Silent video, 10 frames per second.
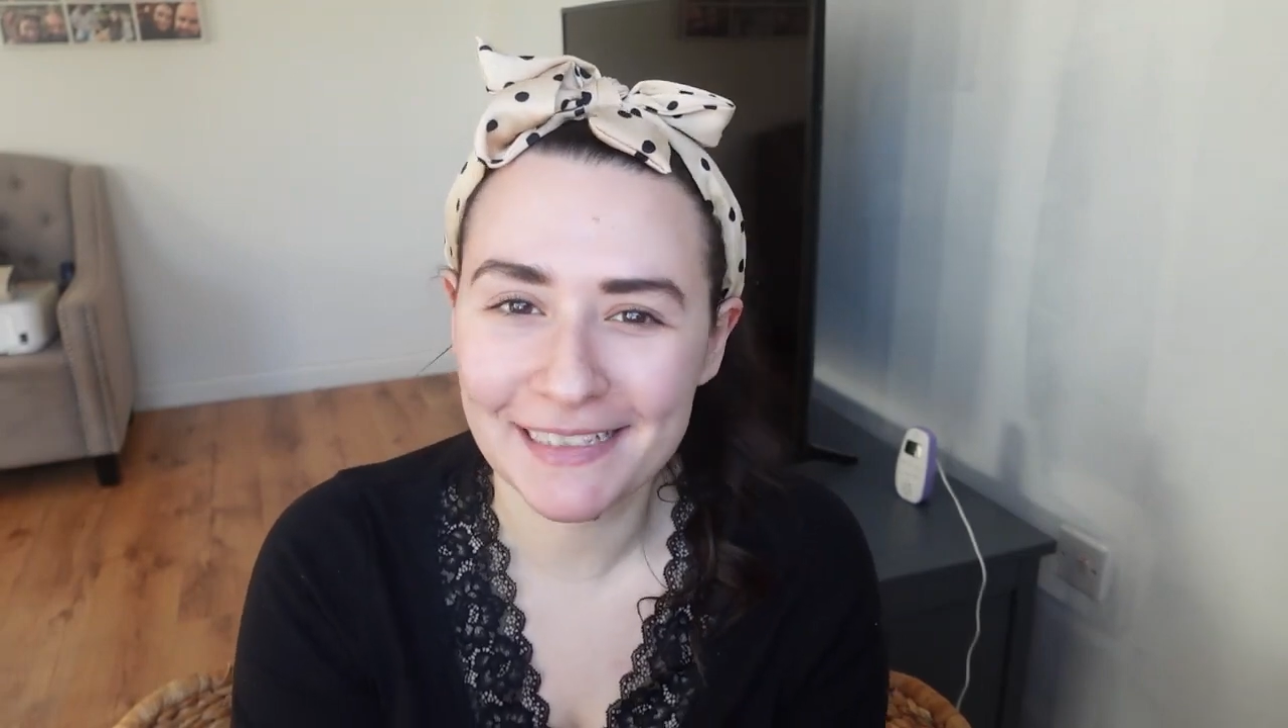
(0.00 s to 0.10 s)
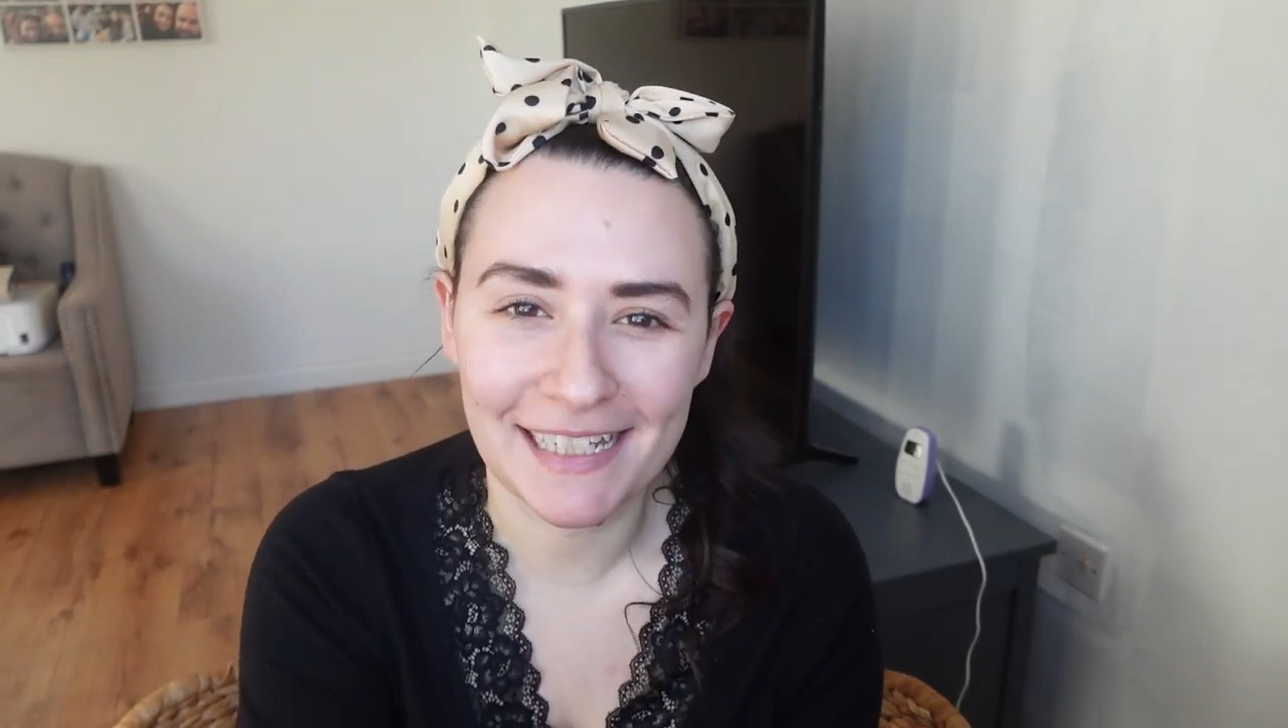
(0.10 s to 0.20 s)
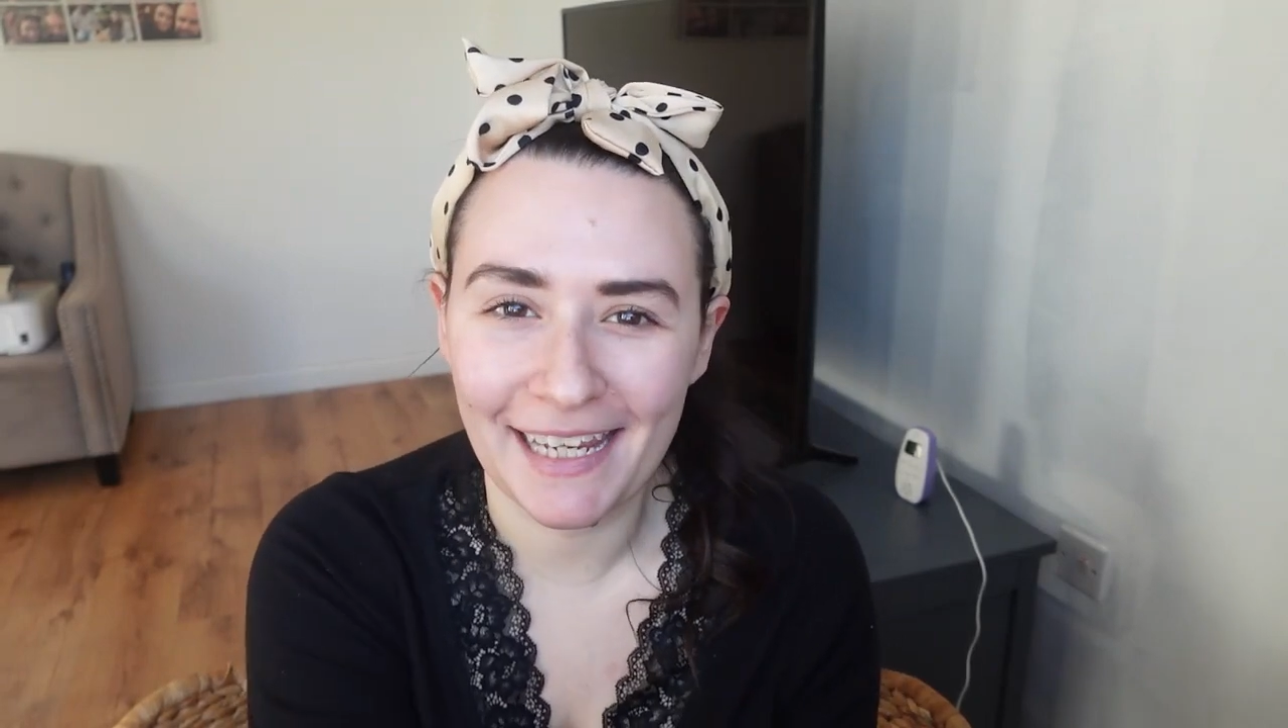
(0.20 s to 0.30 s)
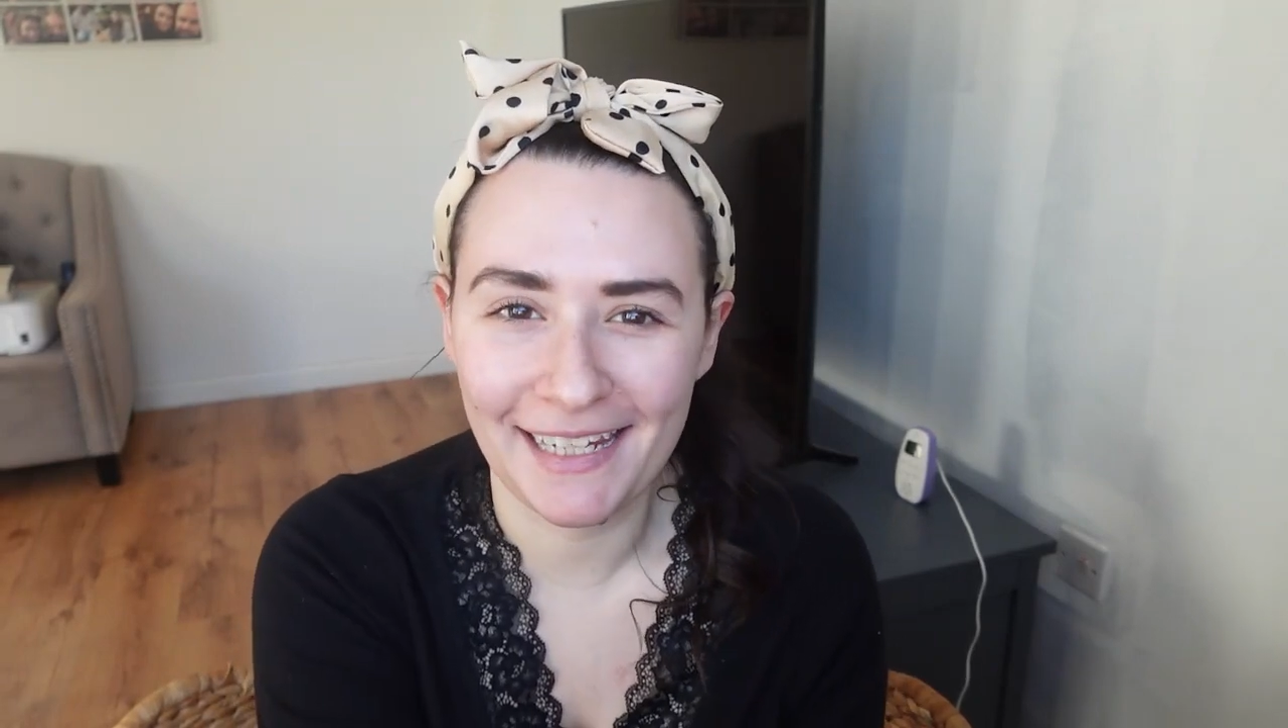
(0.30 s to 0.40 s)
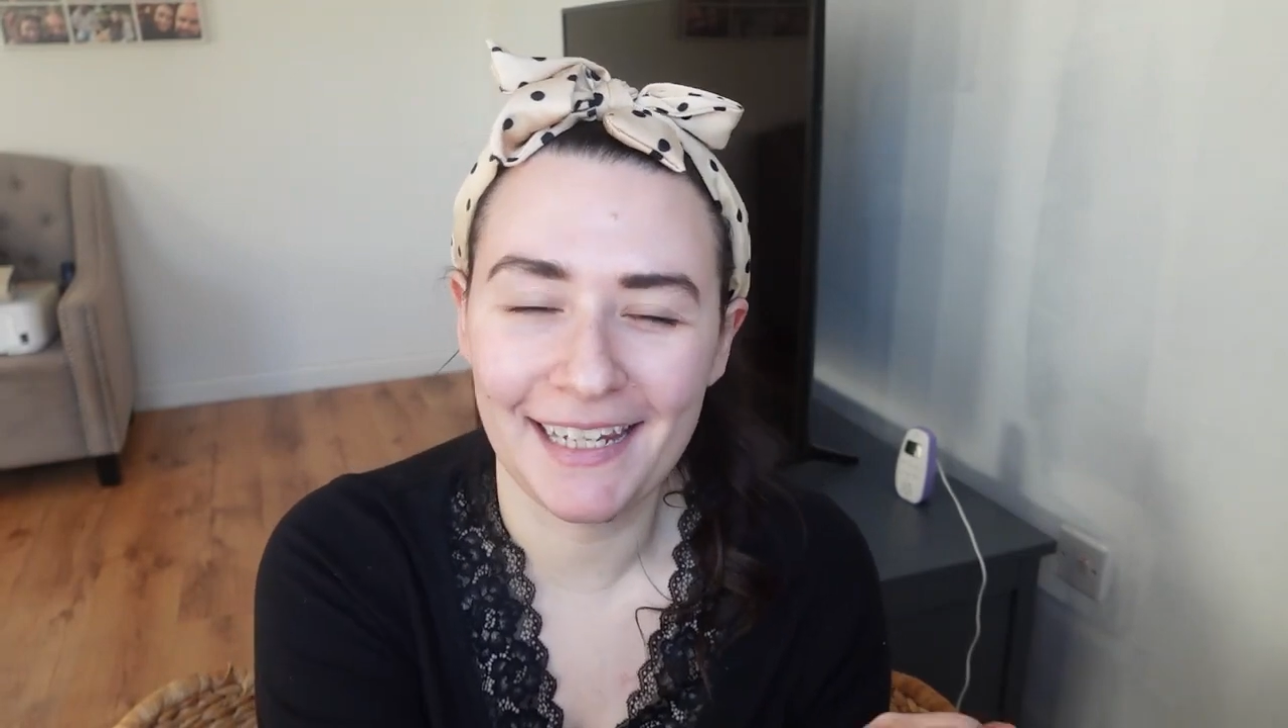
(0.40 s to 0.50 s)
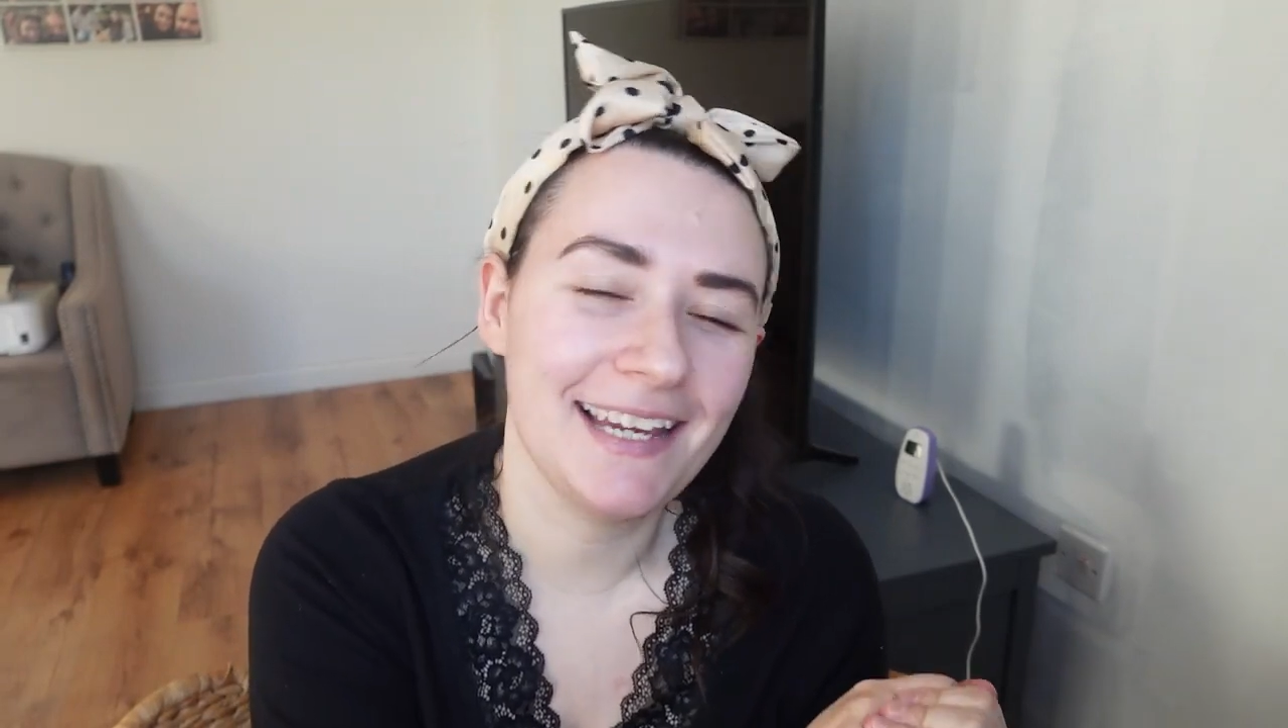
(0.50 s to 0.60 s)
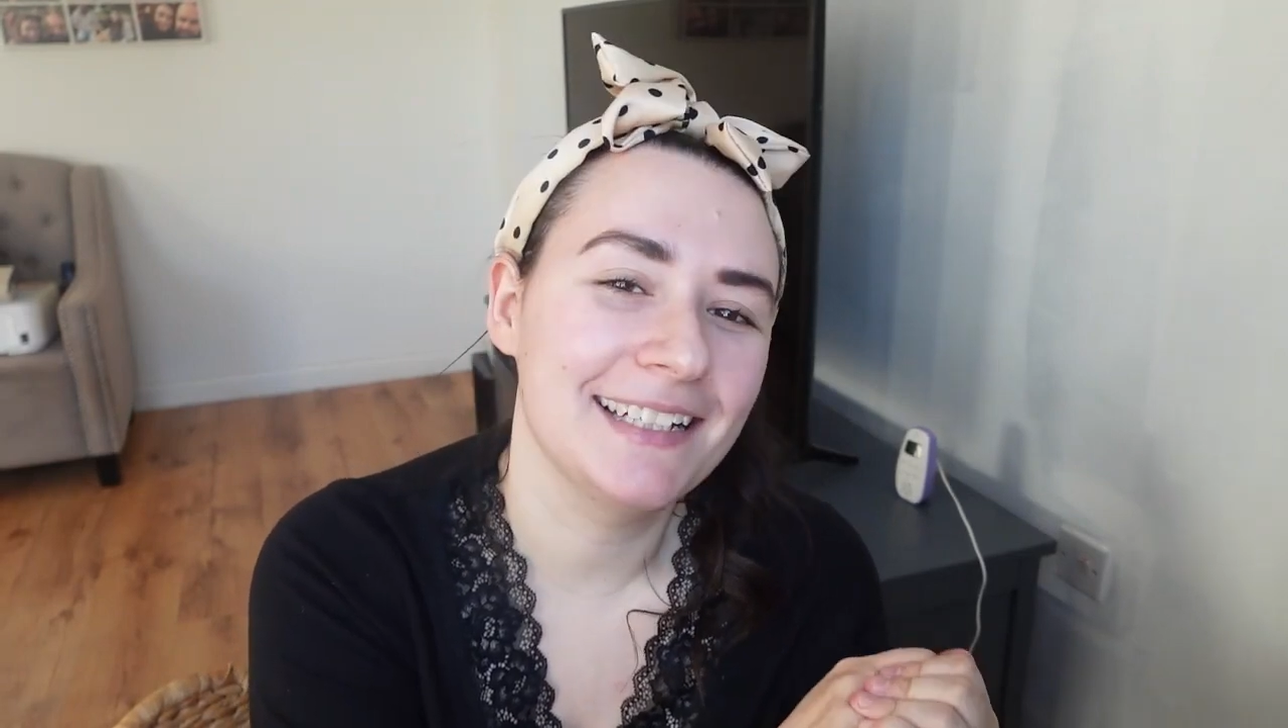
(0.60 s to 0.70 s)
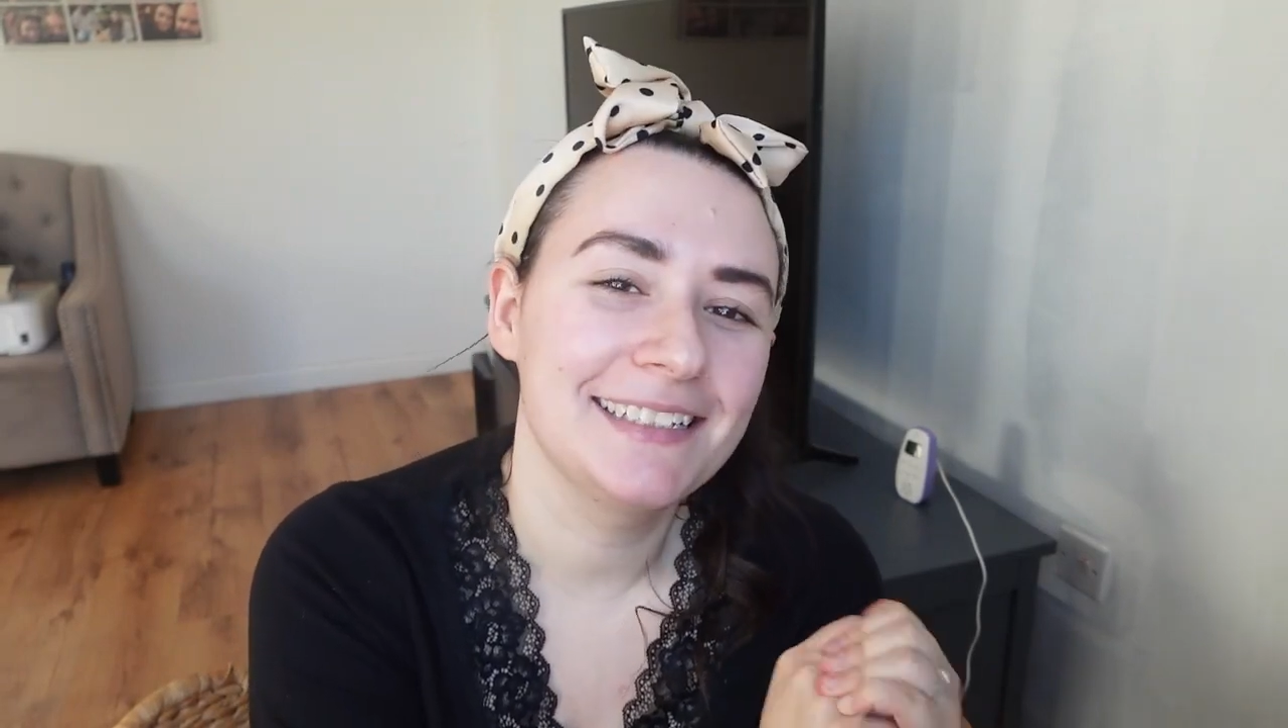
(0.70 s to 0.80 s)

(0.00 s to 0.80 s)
day.